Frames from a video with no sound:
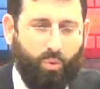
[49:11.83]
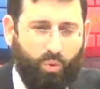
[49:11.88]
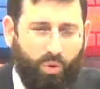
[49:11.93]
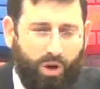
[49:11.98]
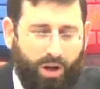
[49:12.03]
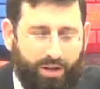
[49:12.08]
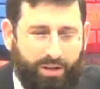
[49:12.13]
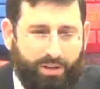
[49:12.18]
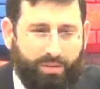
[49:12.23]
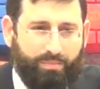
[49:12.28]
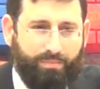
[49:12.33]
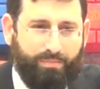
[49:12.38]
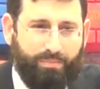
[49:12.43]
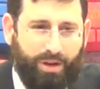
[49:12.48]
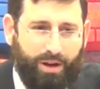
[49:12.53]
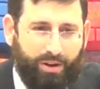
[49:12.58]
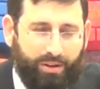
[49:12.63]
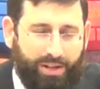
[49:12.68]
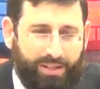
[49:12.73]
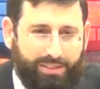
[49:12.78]

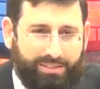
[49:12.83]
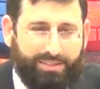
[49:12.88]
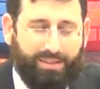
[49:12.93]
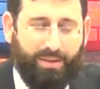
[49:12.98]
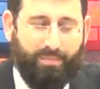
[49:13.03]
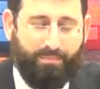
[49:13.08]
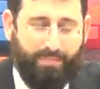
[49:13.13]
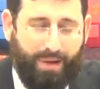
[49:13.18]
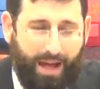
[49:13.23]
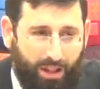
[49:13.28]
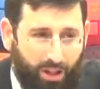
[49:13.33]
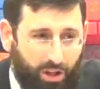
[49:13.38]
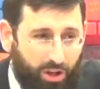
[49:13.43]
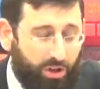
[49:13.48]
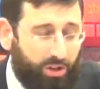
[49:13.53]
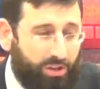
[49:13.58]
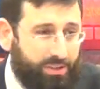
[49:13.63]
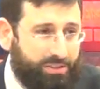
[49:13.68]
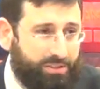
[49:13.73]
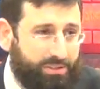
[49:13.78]
one merits
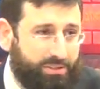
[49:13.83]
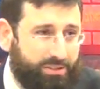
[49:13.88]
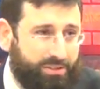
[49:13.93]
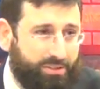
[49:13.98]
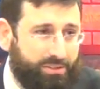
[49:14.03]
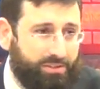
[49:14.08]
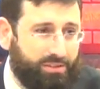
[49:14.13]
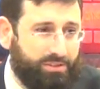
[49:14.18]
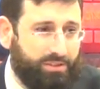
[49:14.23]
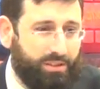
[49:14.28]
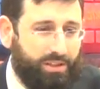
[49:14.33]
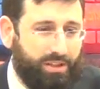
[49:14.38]
Malchus.